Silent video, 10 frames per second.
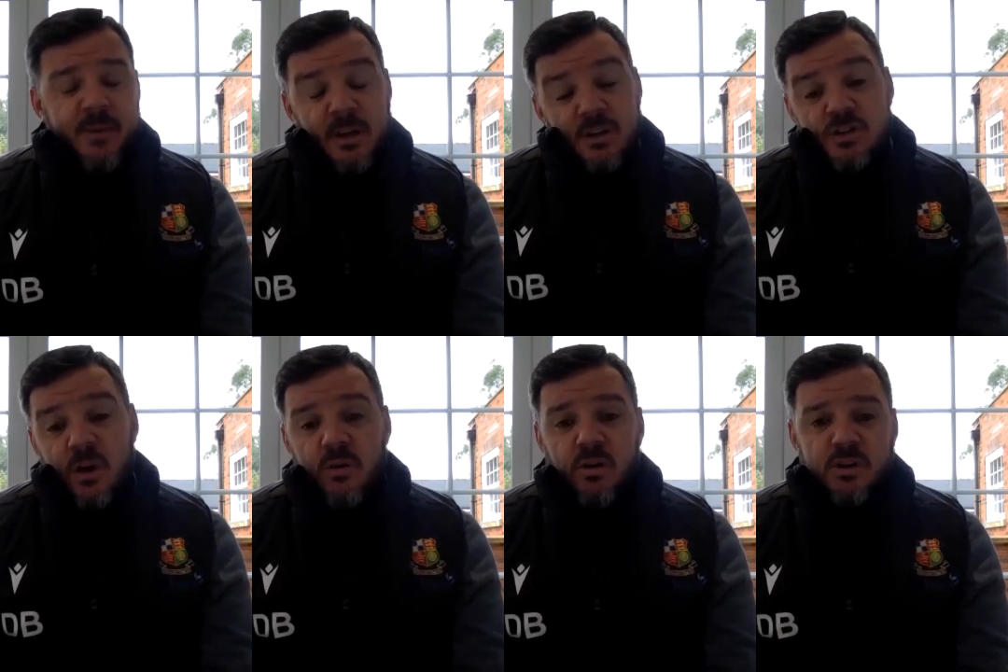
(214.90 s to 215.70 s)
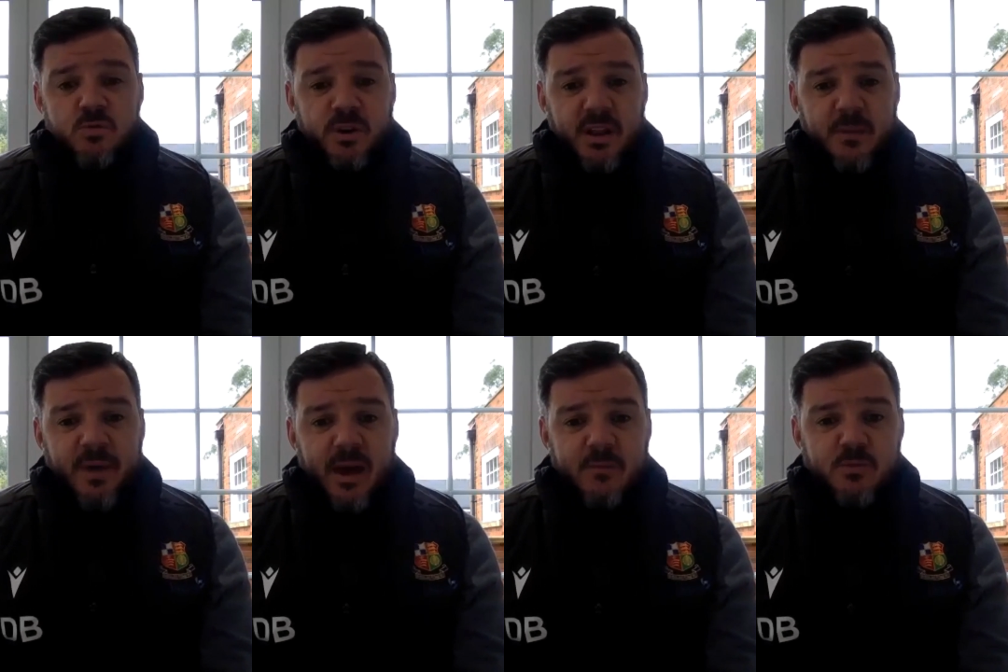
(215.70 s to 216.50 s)
So look, it's one of them
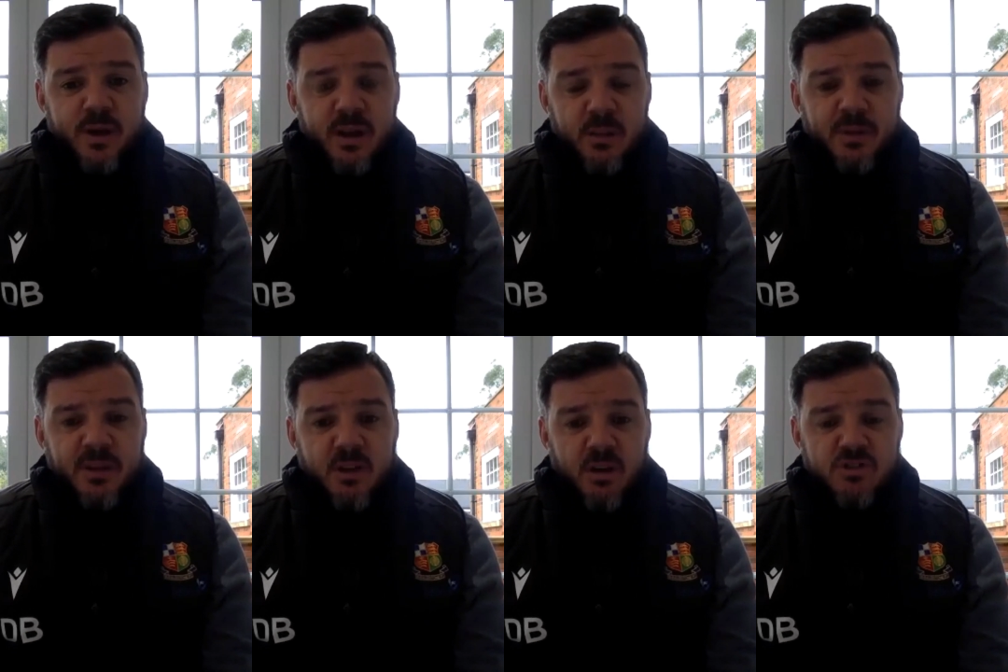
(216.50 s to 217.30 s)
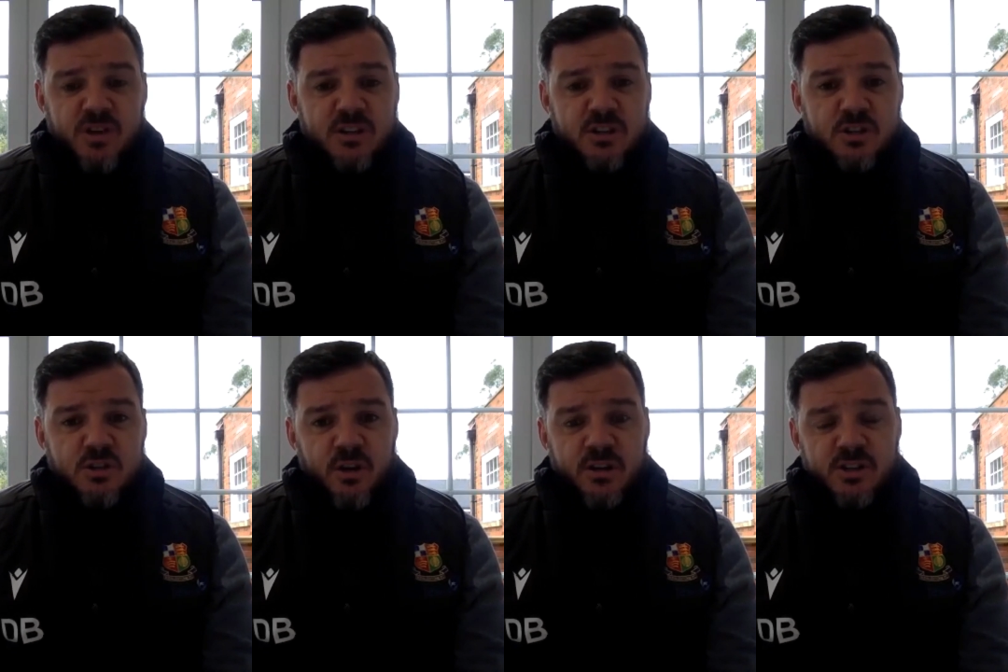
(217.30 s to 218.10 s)
games where it'll be a contrast in
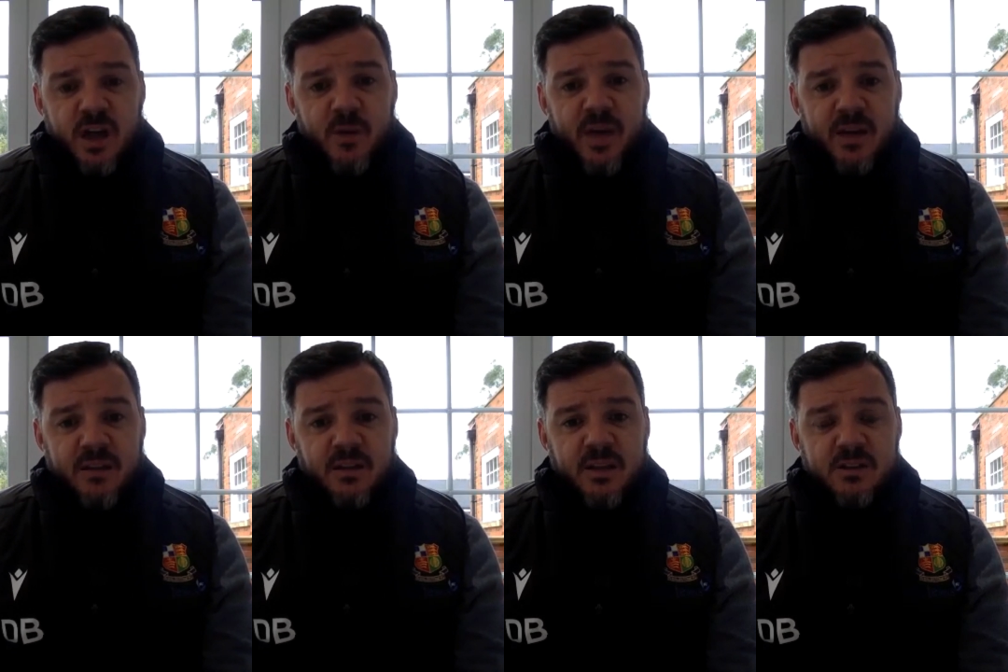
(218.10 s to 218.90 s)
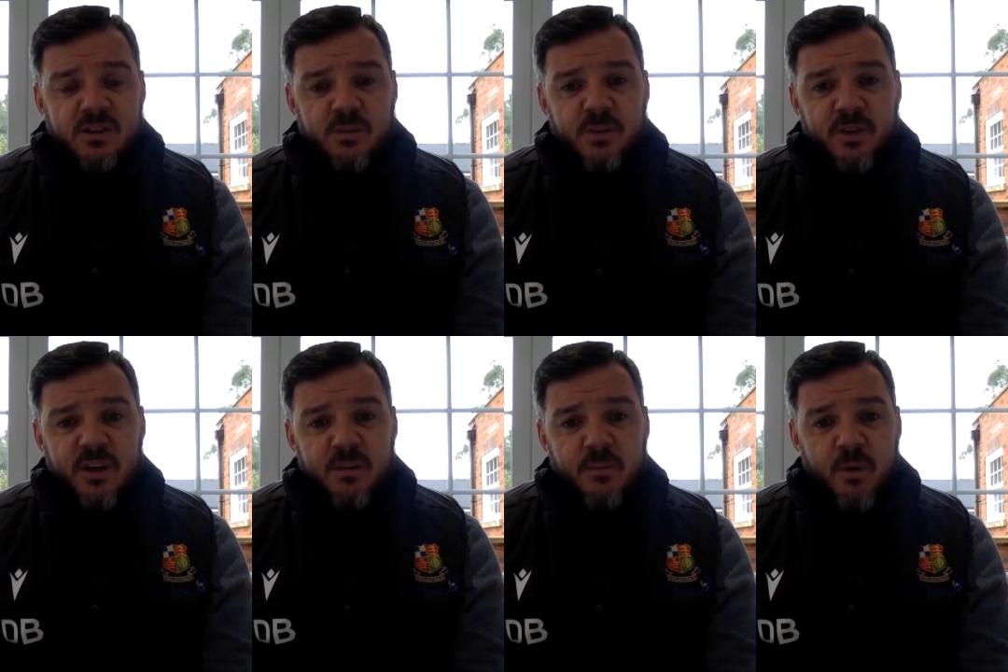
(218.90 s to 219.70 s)
styles, and how we handle that is going to be very
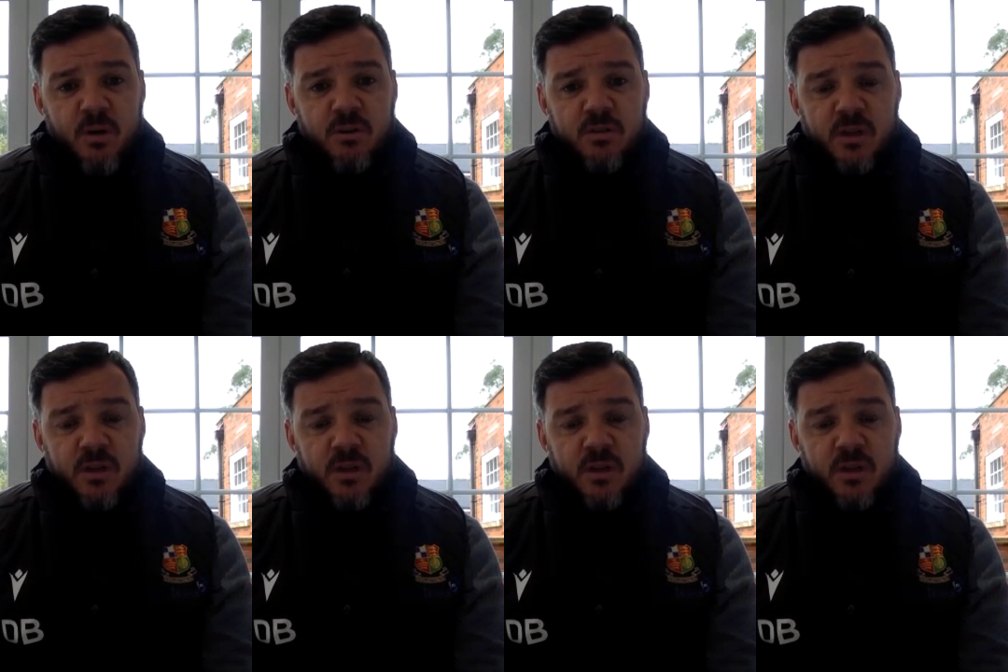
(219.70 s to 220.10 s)
important.